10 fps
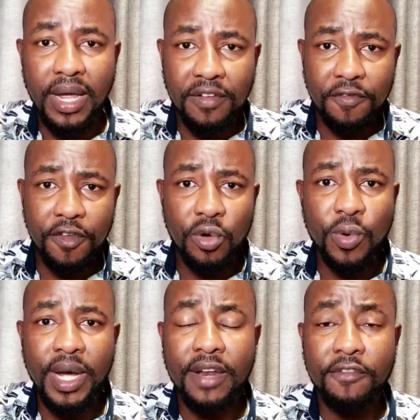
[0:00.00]
and
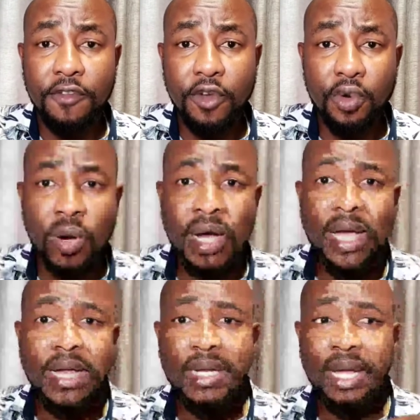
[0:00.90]
fewer and fewer,
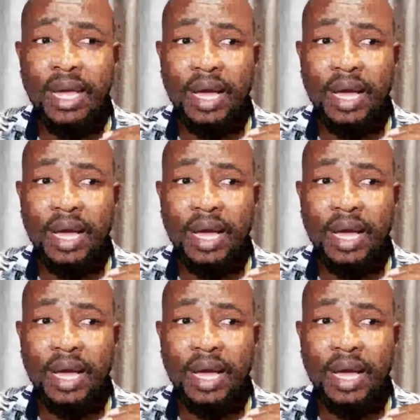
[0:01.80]
and